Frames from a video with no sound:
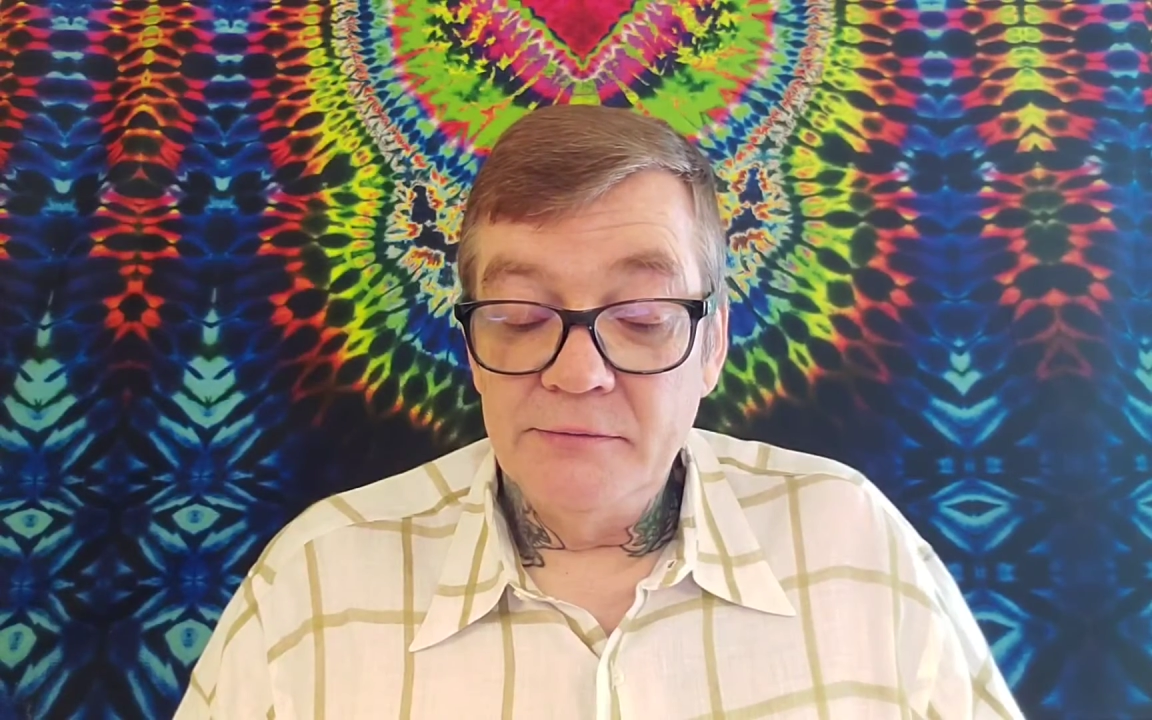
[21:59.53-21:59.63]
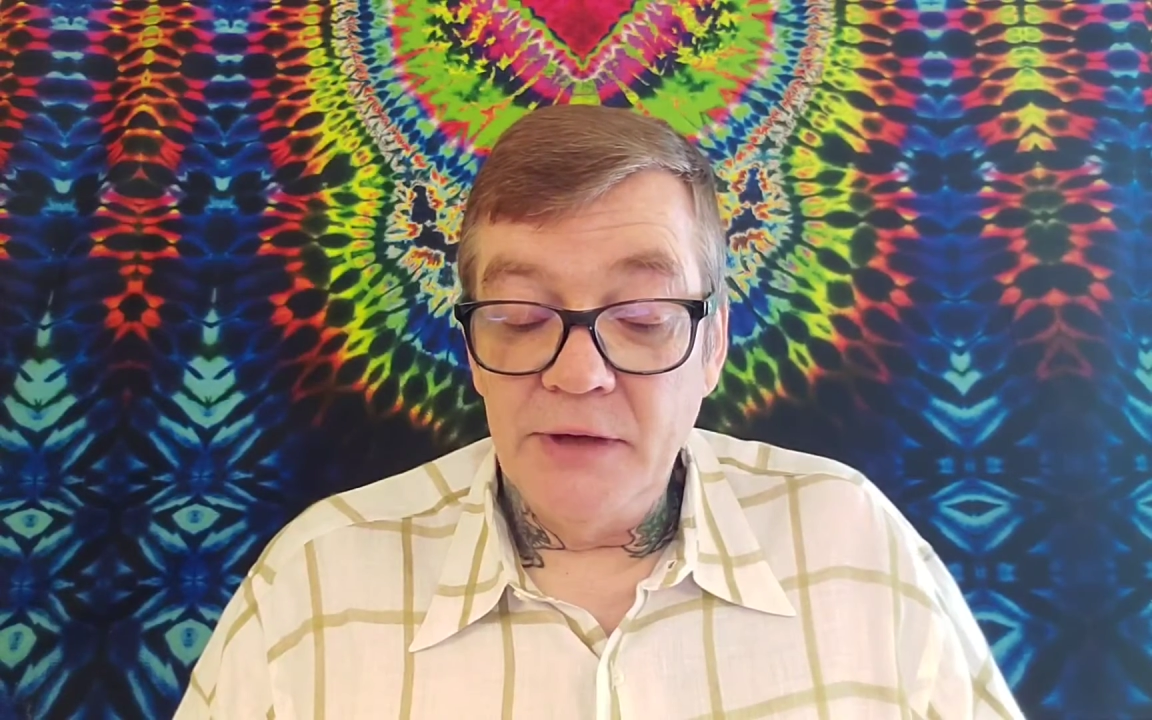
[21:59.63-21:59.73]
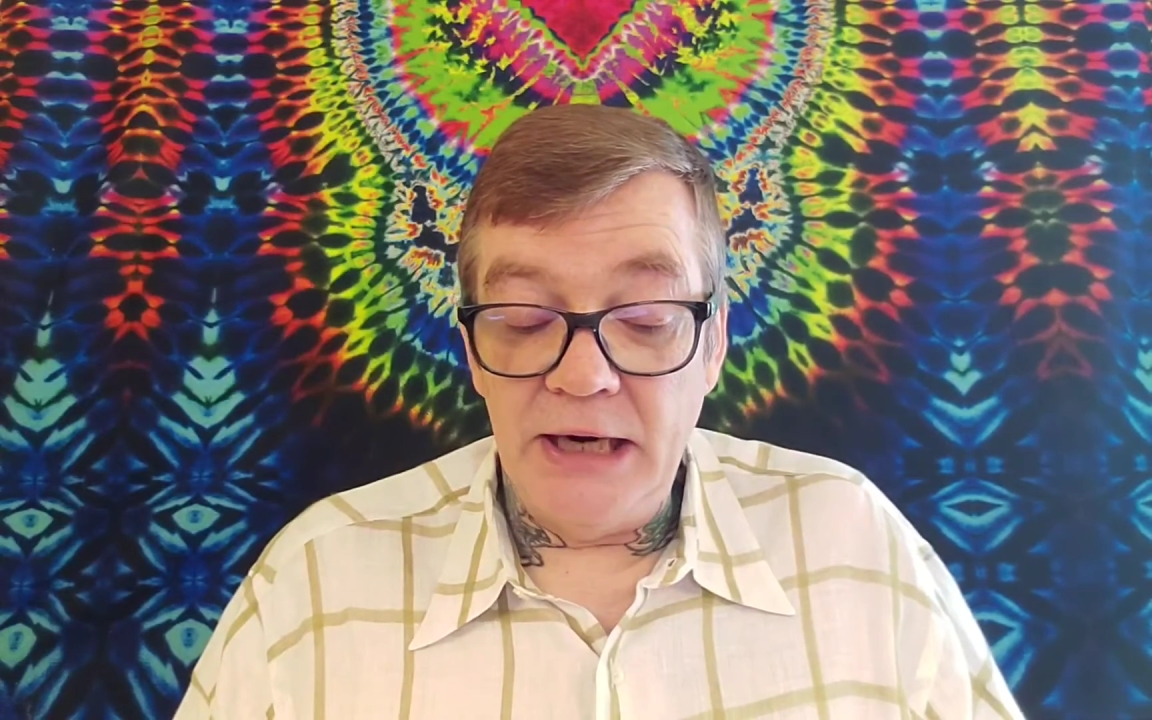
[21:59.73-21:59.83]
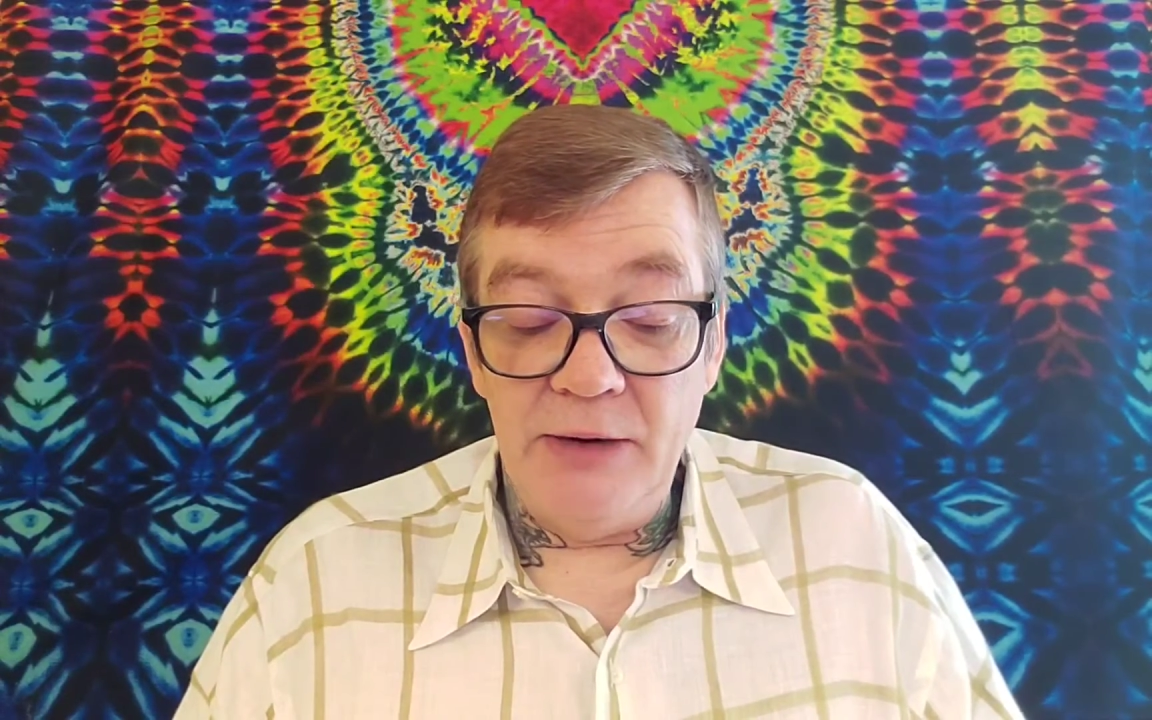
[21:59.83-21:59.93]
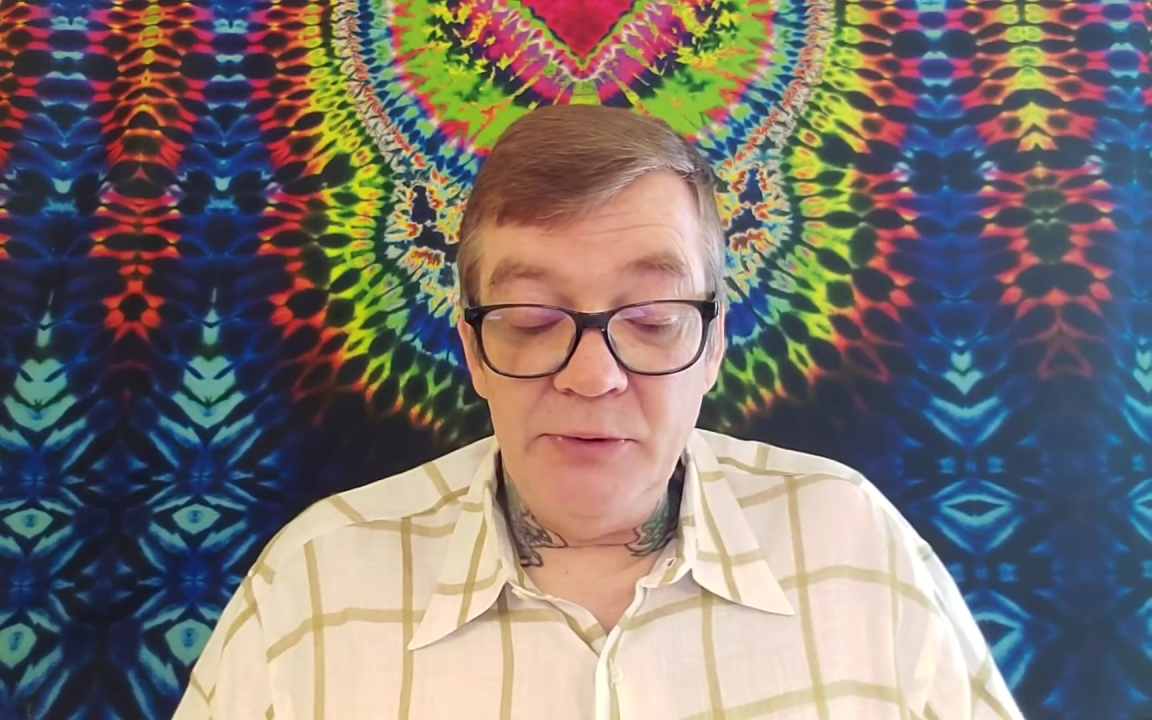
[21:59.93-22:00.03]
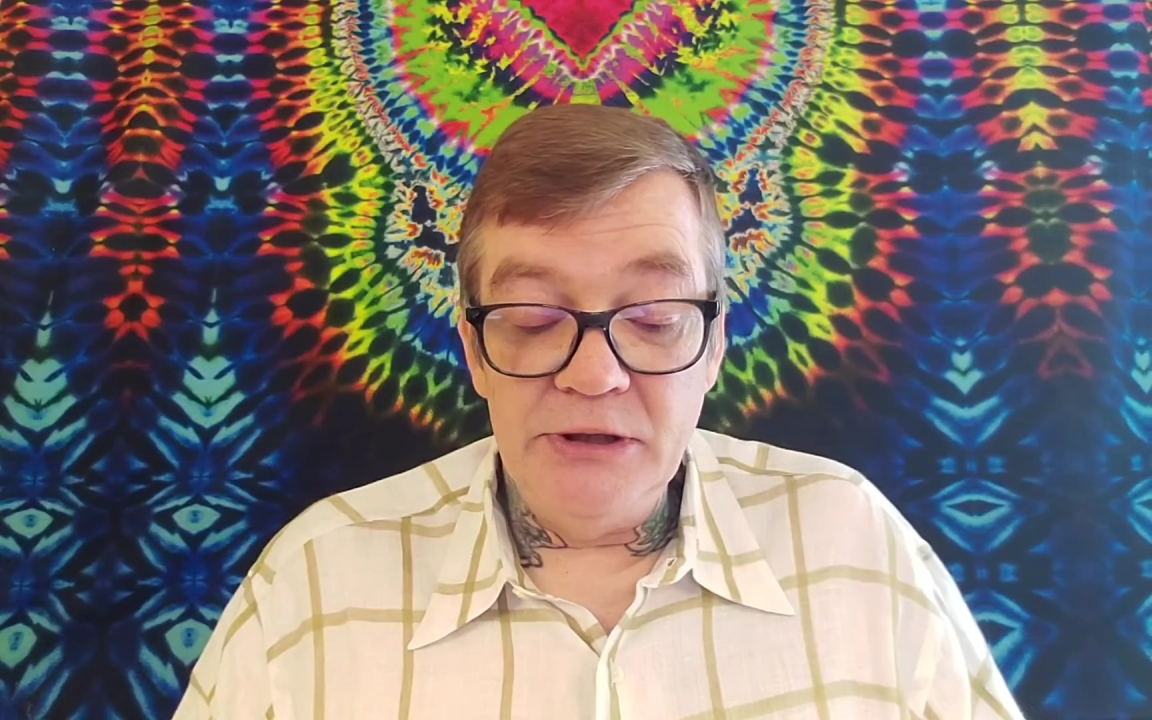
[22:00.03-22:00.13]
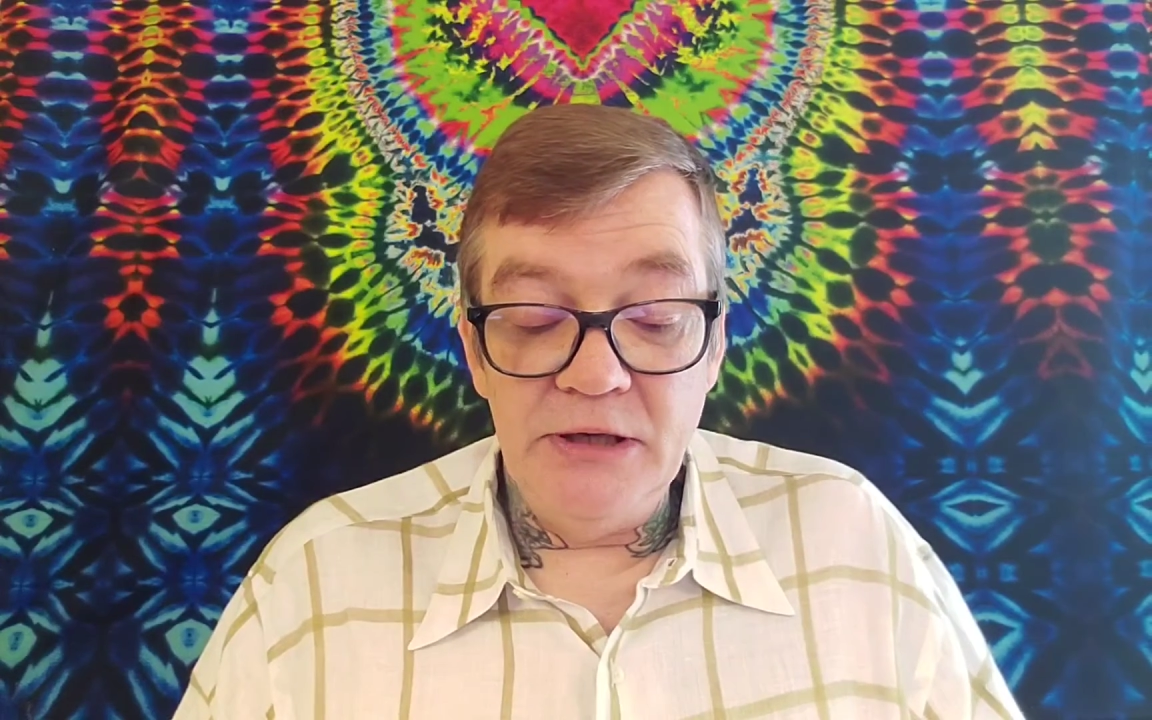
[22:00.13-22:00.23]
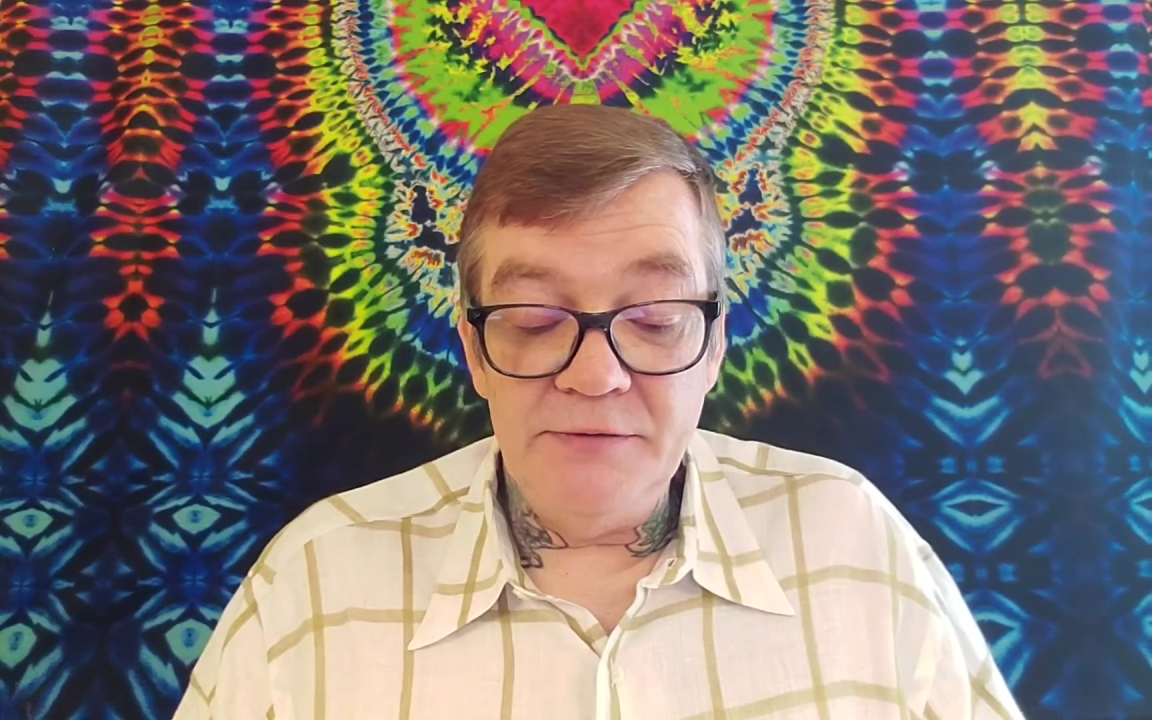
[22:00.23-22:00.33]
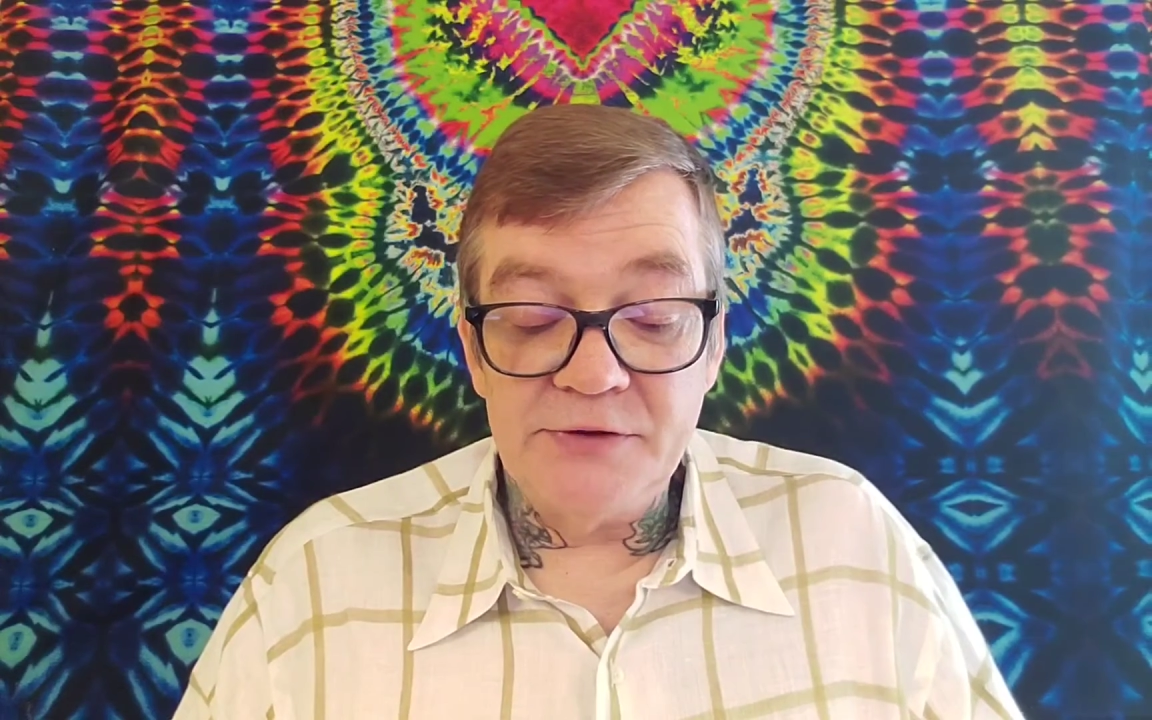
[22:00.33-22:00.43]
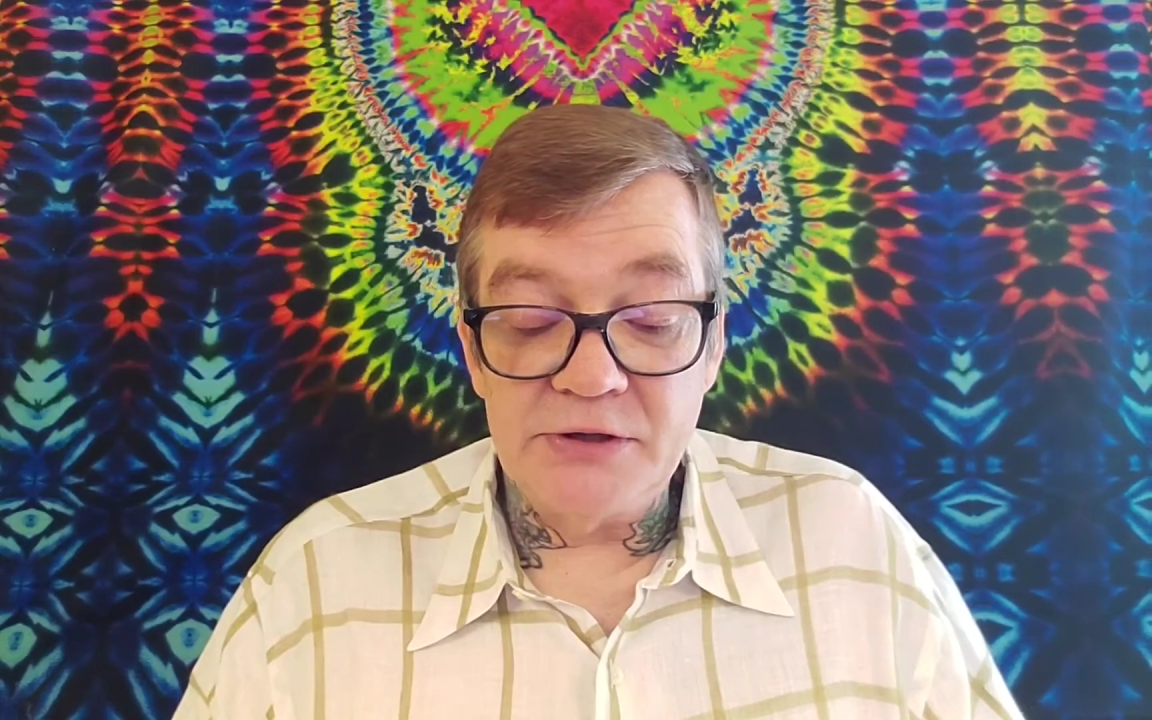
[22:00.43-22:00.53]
And I would give